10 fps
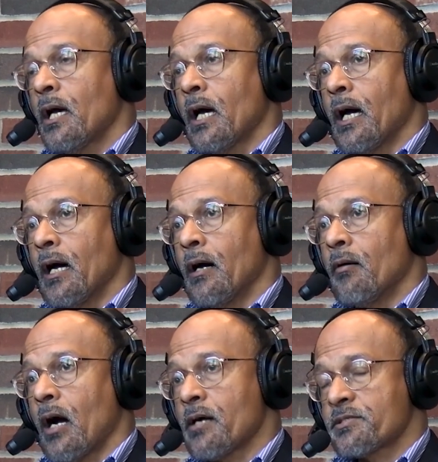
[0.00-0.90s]

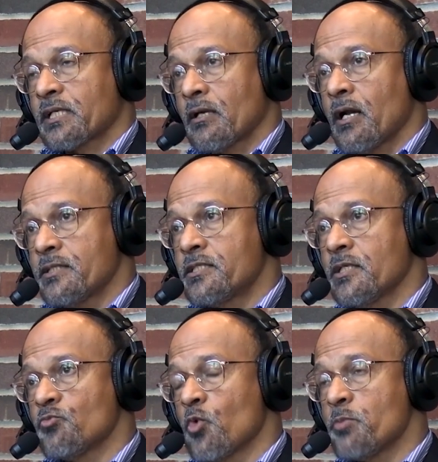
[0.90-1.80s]
our
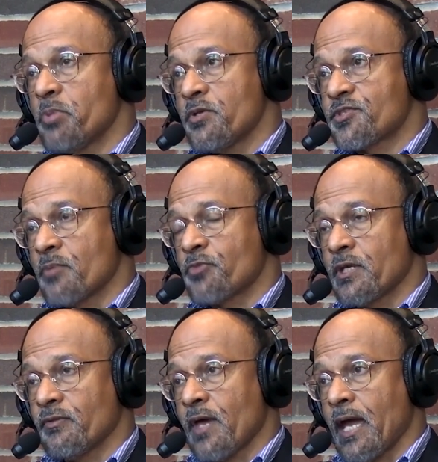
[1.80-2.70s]
technology would be
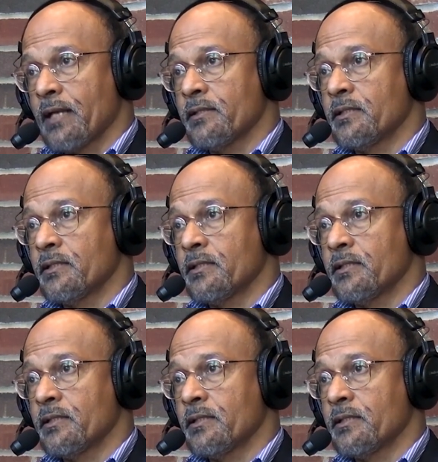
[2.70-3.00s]
something that